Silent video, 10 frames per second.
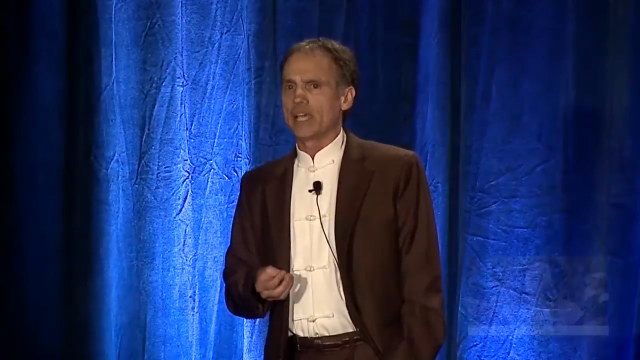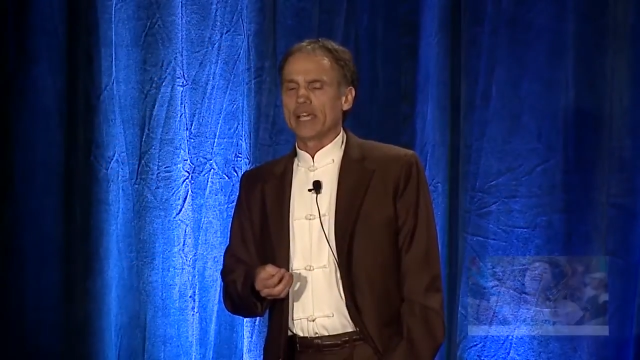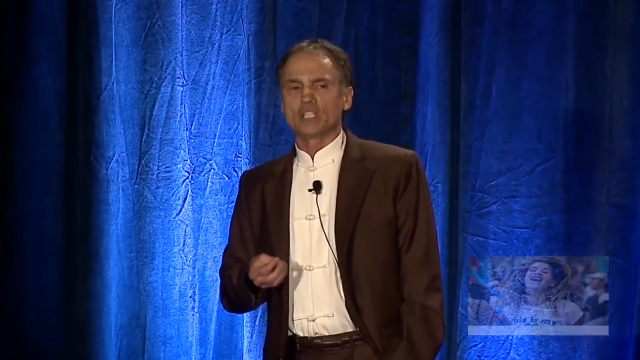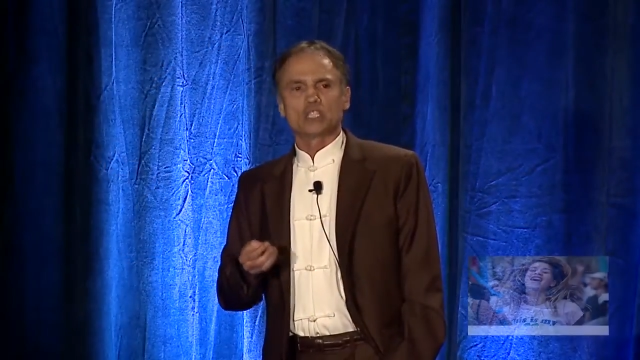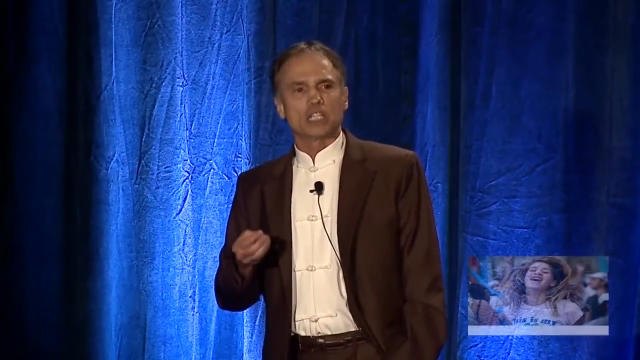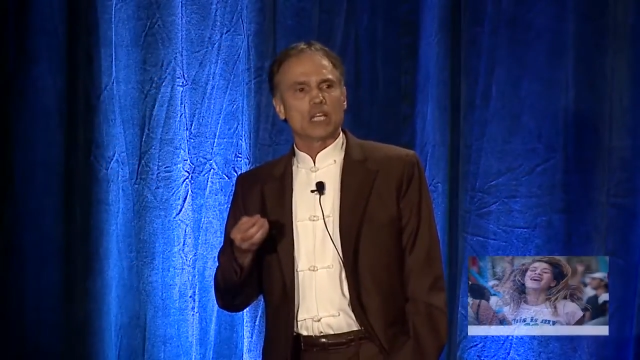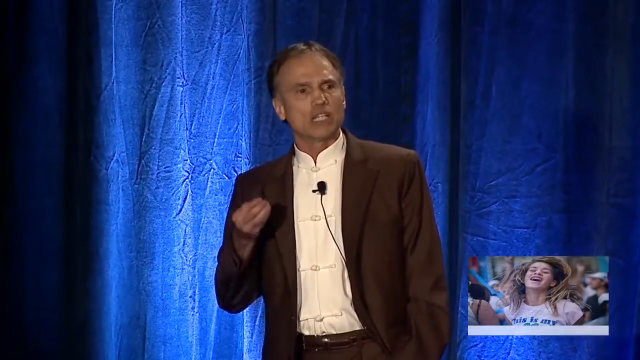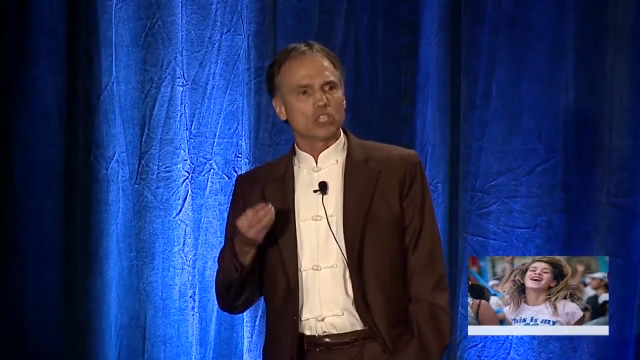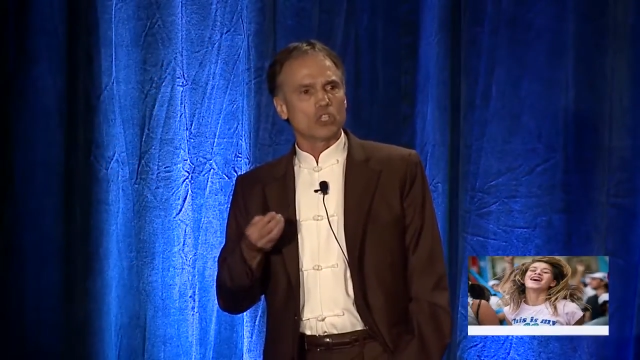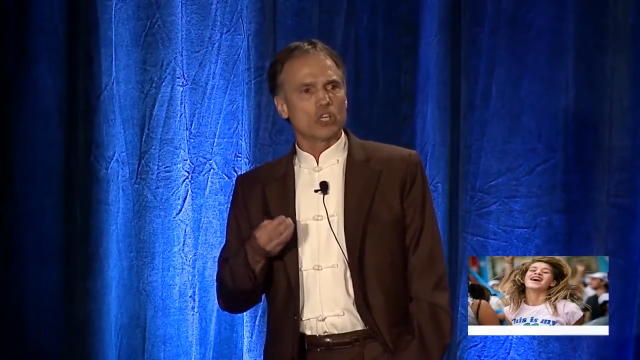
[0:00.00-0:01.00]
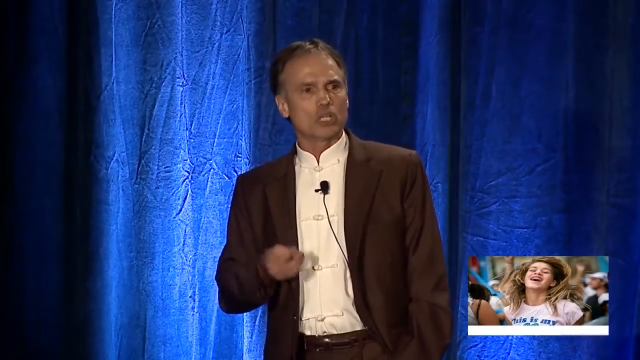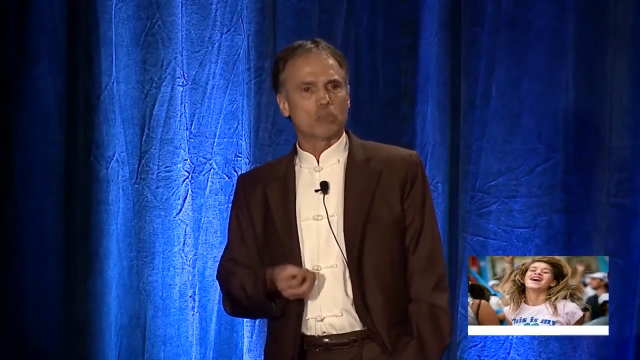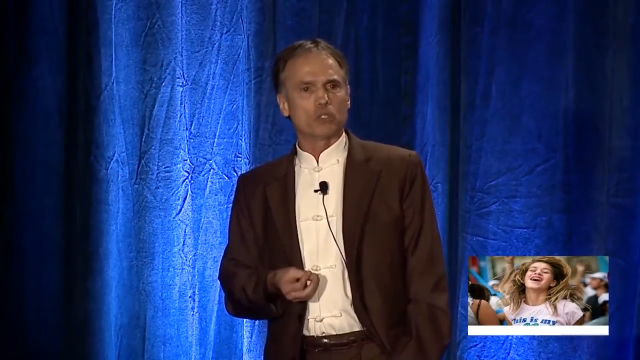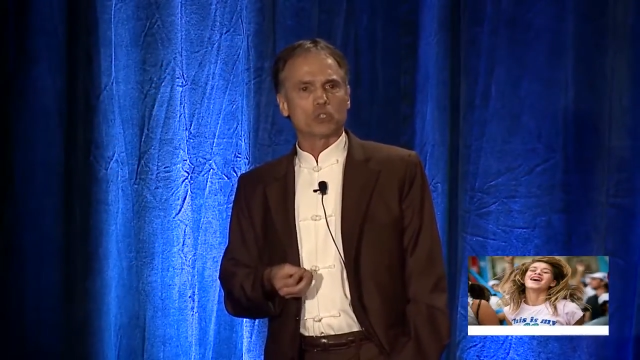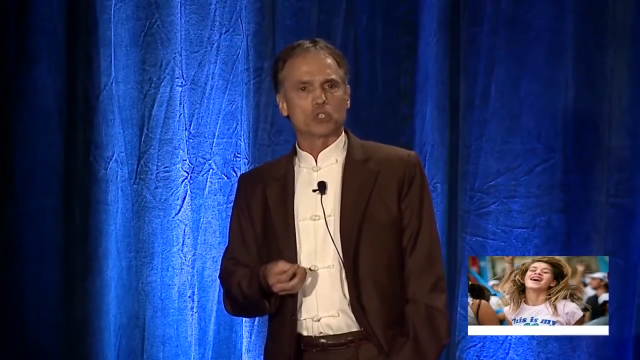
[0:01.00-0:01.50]
And you say, let's talk
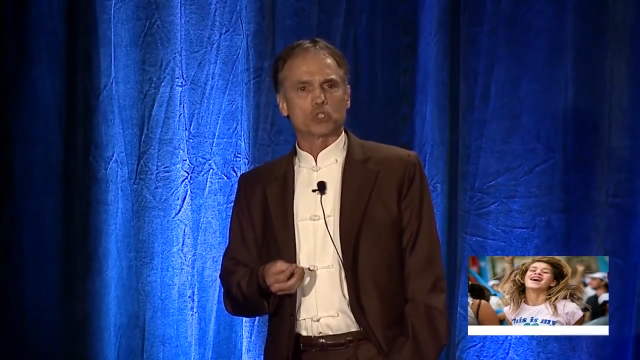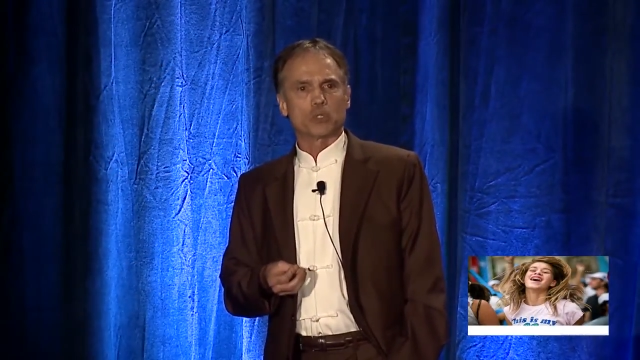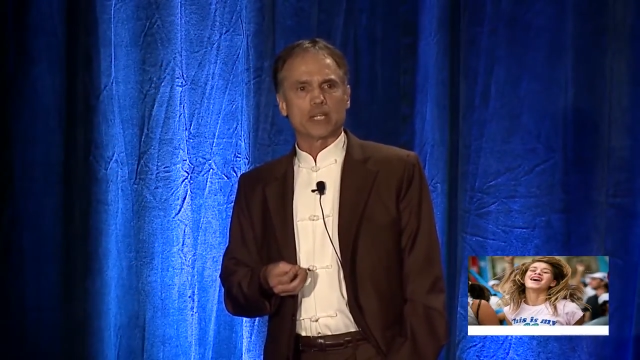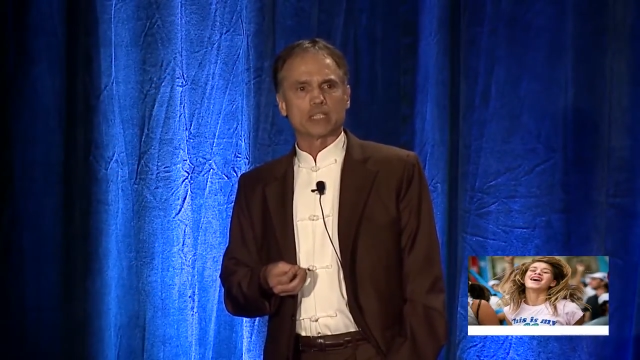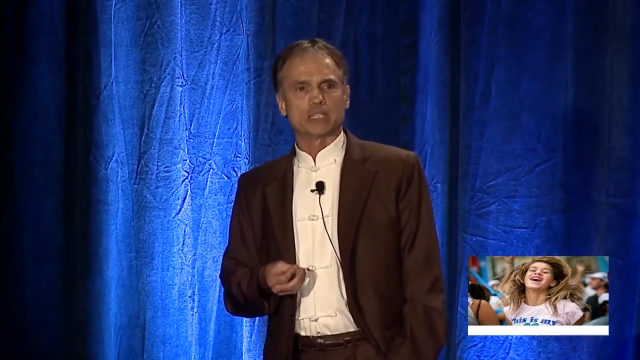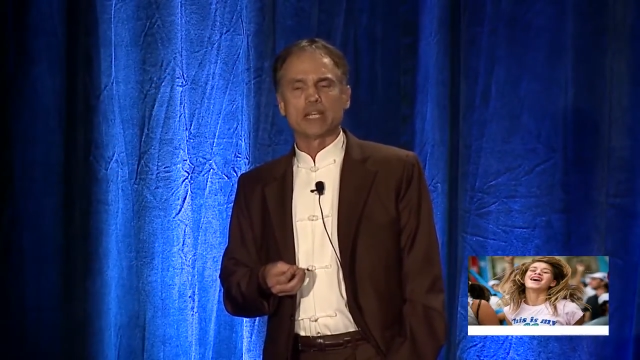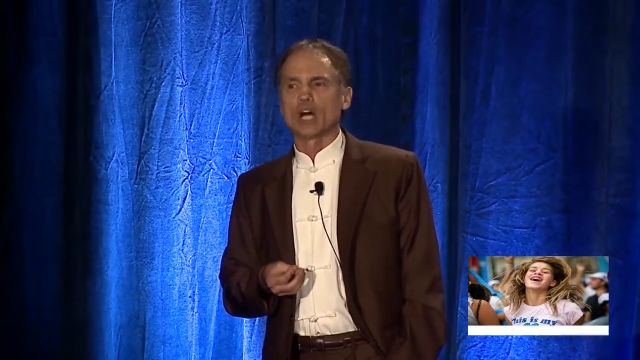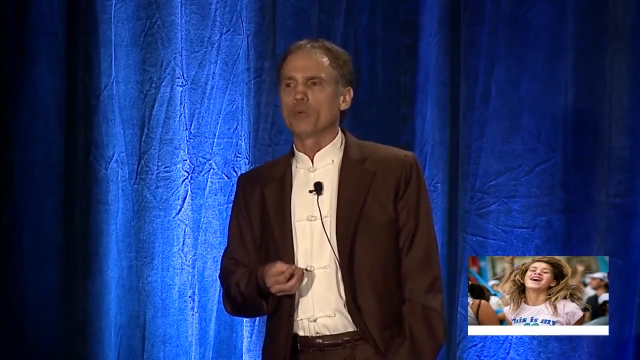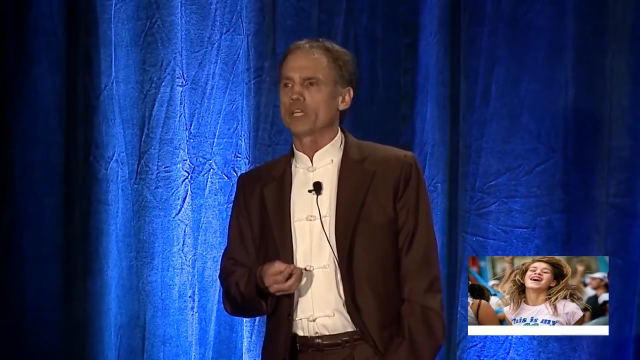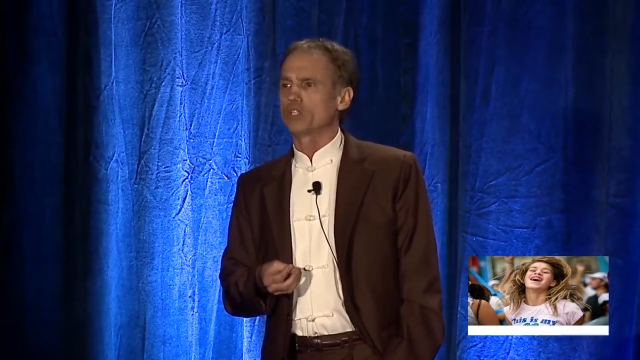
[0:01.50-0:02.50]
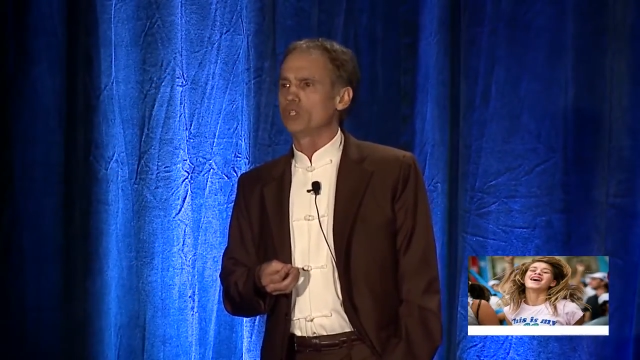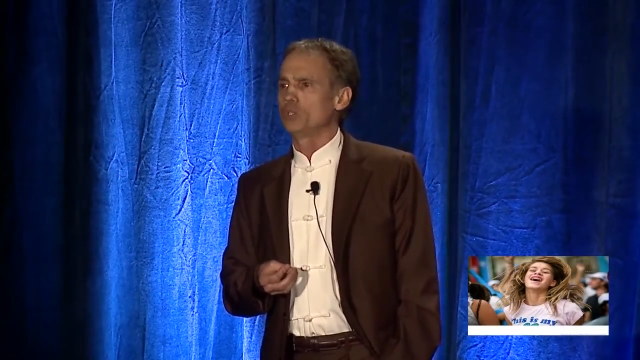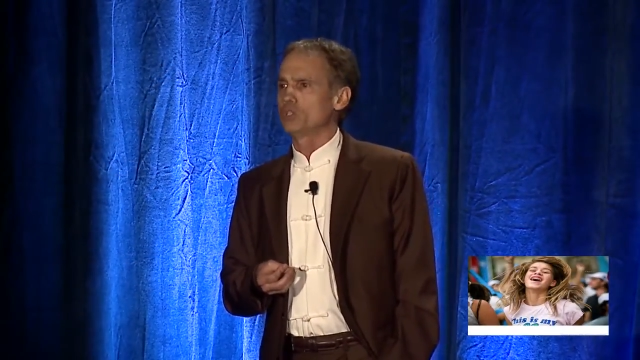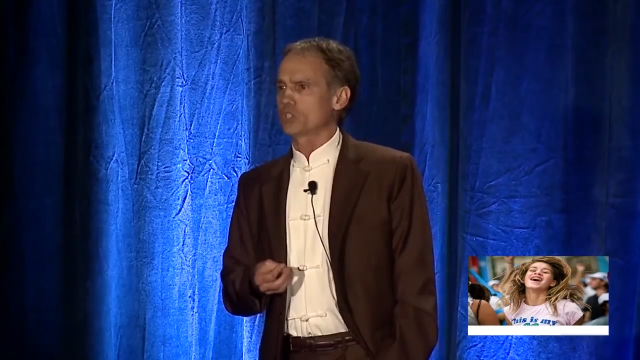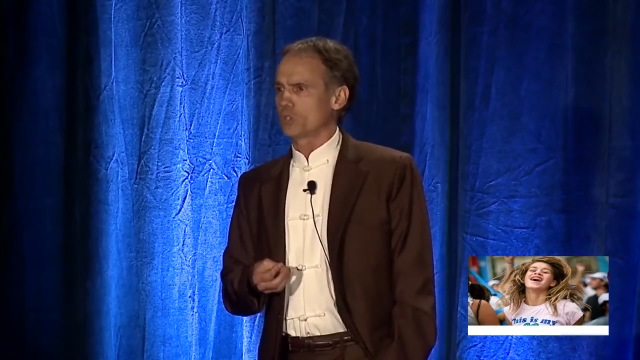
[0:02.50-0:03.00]
about your strengths and how we can
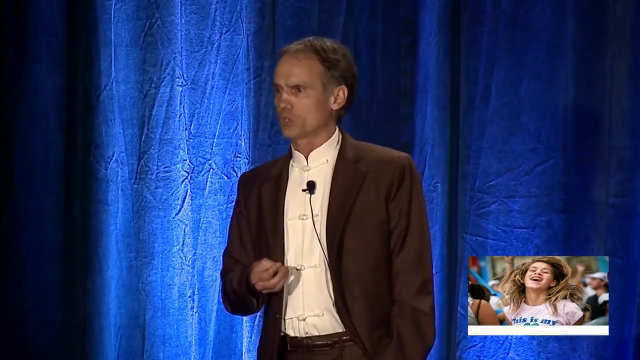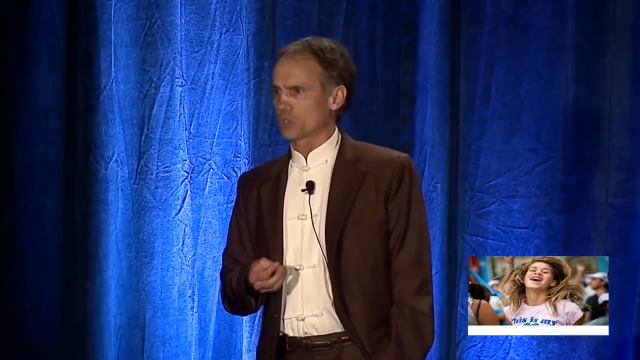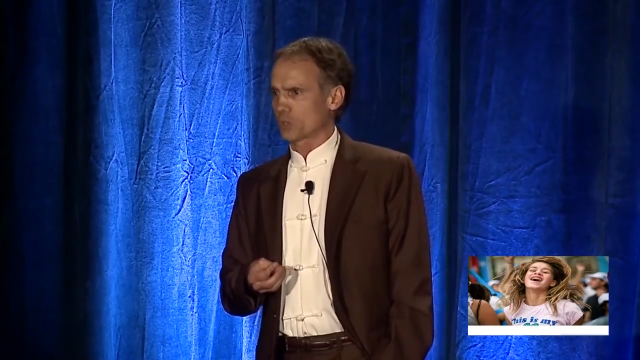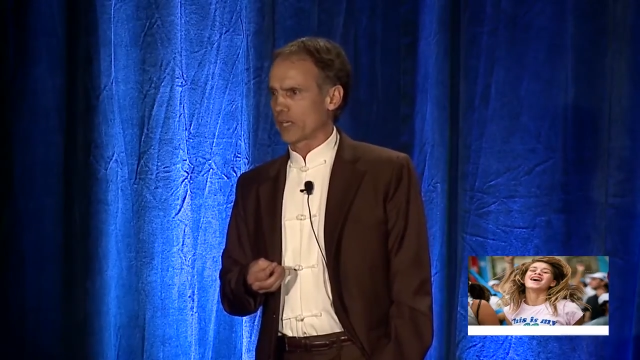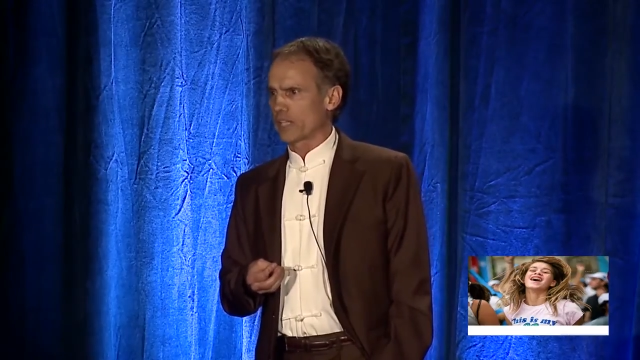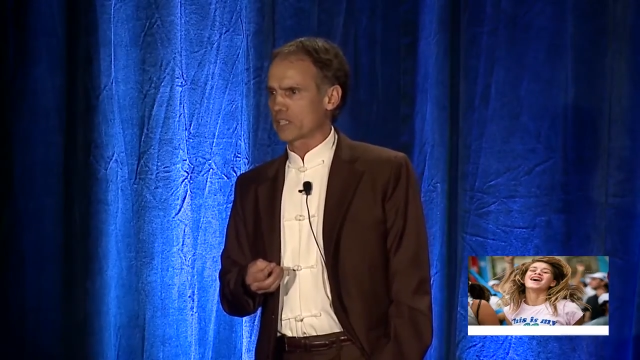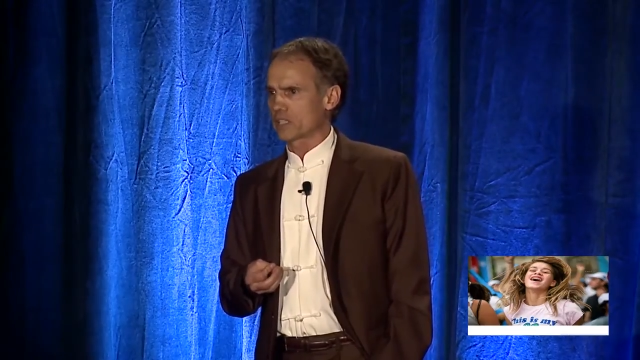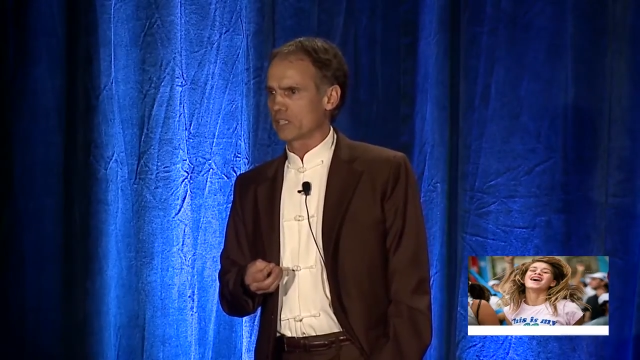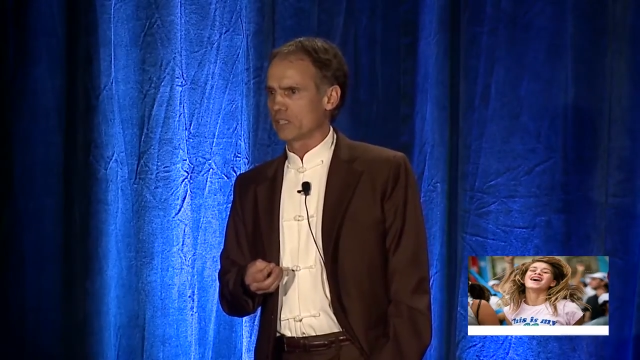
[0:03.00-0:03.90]
use those strengths